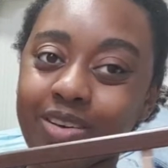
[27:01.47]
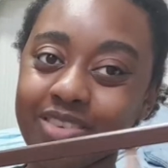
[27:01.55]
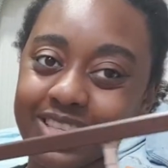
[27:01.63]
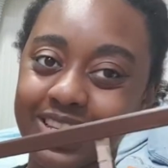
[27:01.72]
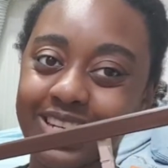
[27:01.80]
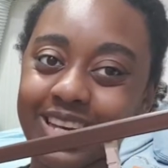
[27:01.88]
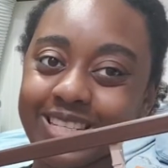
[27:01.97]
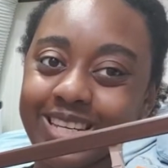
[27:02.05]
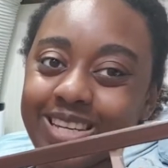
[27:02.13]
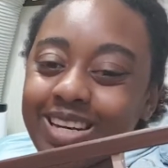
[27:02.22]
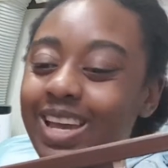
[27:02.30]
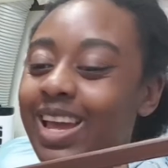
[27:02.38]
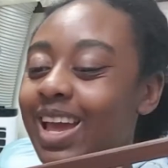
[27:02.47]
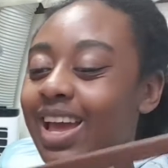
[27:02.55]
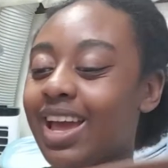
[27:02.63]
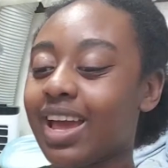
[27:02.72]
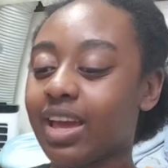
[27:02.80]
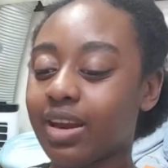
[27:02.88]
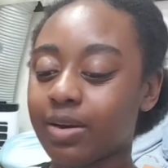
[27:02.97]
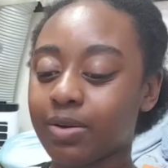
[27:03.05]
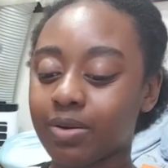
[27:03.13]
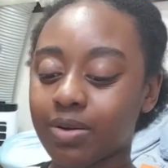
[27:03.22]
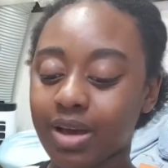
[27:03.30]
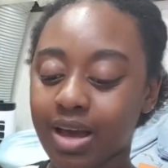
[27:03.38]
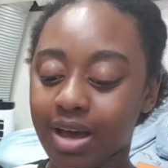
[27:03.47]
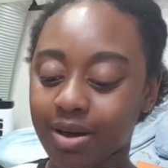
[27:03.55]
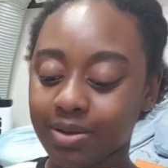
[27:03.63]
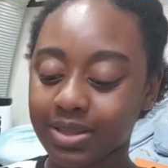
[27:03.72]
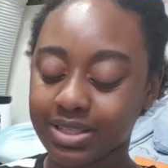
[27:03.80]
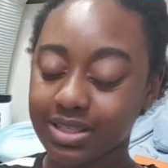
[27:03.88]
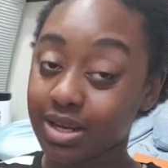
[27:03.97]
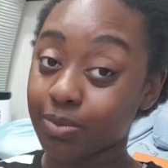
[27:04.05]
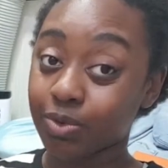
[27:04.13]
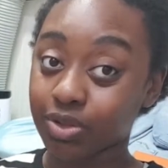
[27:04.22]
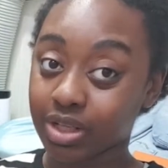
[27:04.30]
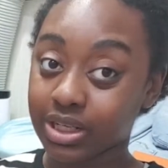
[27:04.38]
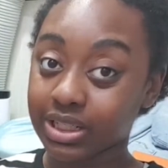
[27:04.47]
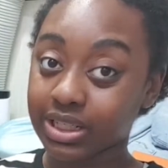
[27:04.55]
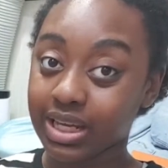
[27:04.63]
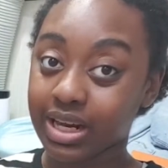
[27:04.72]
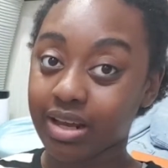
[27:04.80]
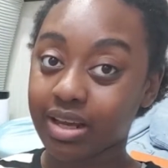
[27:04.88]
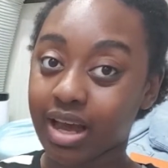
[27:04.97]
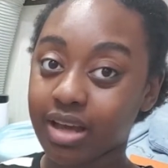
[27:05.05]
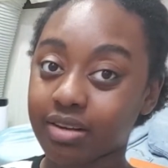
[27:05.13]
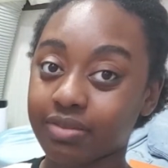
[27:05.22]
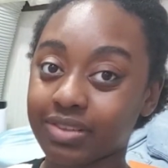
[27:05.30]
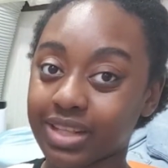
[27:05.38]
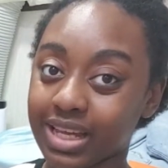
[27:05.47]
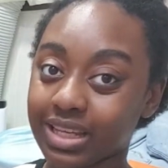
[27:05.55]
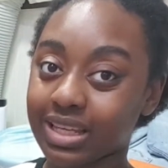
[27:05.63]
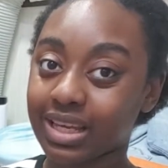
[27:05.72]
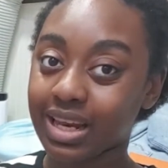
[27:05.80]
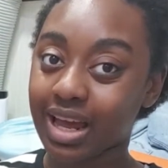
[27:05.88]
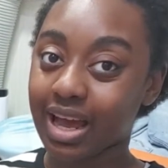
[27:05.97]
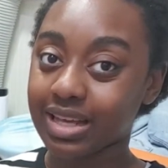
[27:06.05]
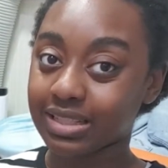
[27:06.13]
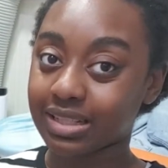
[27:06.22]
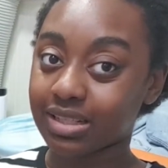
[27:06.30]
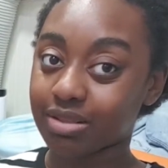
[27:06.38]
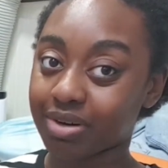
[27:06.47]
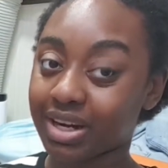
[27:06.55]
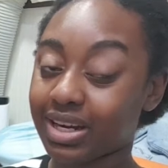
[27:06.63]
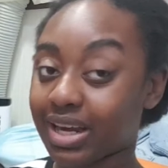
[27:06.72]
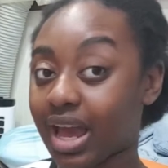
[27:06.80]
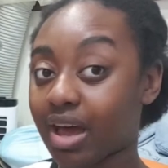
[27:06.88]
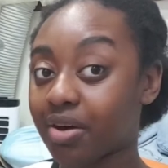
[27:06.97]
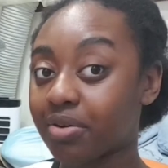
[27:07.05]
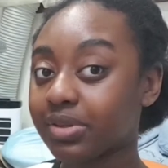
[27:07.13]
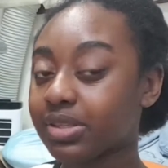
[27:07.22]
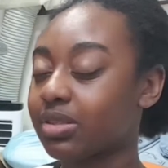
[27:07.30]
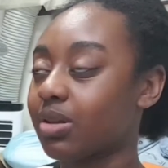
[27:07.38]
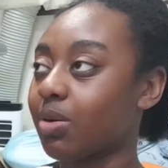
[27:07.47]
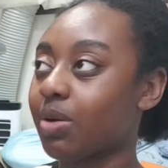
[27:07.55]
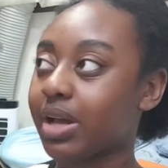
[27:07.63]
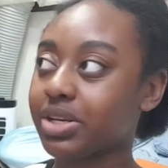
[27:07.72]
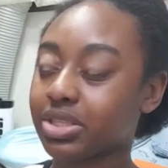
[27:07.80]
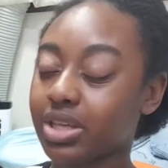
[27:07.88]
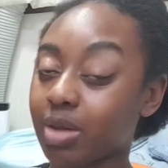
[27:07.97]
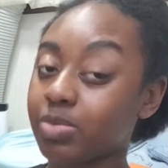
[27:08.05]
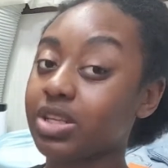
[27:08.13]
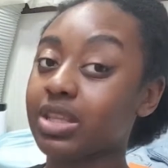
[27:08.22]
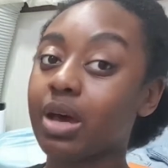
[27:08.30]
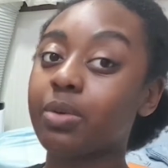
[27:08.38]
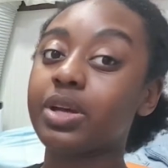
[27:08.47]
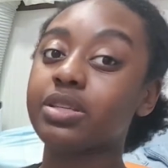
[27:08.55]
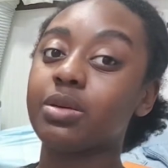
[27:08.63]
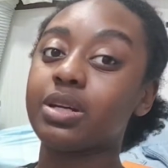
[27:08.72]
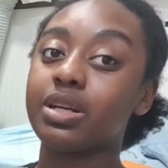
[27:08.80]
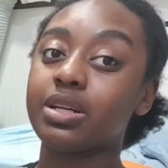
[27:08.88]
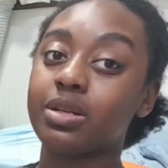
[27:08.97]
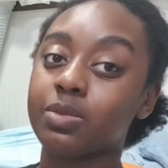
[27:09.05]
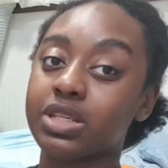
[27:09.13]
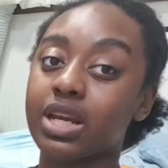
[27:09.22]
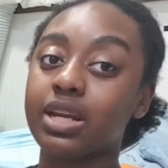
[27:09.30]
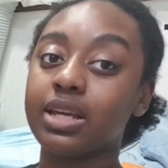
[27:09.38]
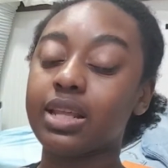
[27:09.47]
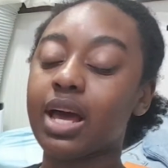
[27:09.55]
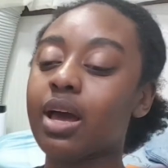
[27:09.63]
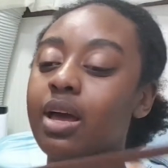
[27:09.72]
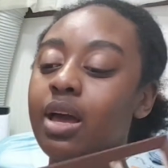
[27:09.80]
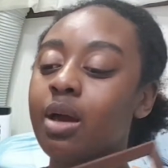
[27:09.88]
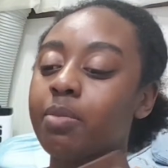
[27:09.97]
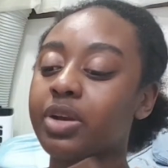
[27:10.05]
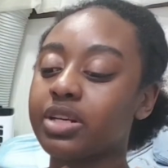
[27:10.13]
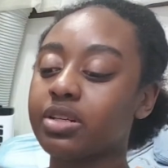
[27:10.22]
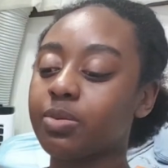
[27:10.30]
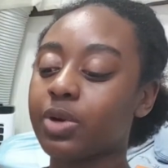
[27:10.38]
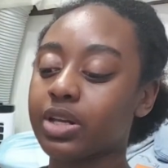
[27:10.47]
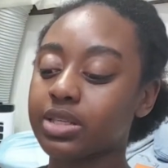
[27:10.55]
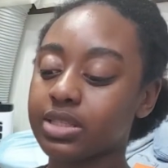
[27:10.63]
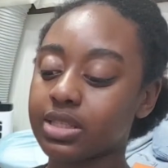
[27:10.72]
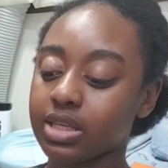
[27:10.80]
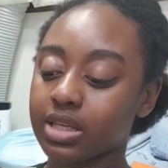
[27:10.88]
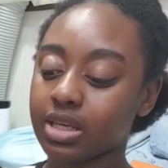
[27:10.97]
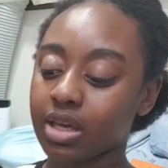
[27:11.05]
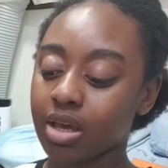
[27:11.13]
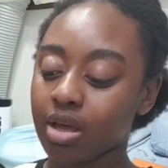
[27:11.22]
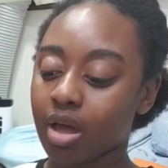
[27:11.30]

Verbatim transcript: obviously, it doesn't and I don't know how the stain will look and I kind of like it as it is right now so I just kept it that way so I didn't end up staining that but I did want to see